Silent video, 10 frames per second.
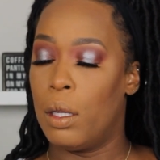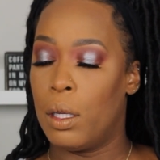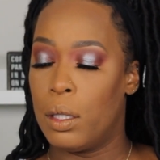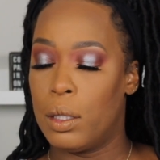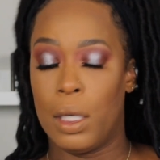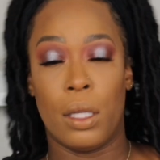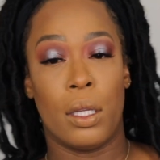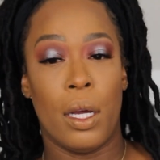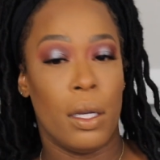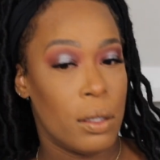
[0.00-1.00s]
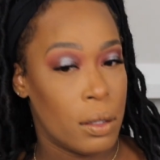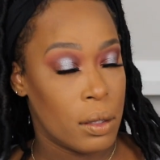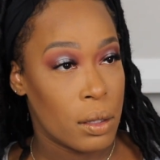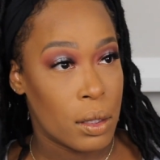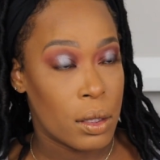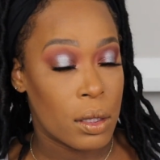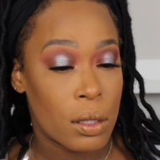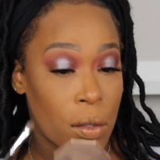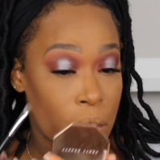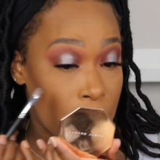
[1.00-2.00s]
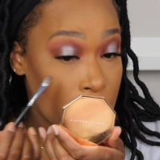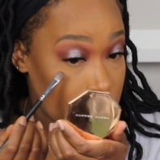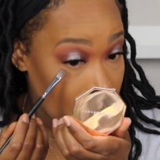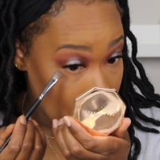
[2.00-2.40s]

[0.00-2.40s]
And take that and just go right.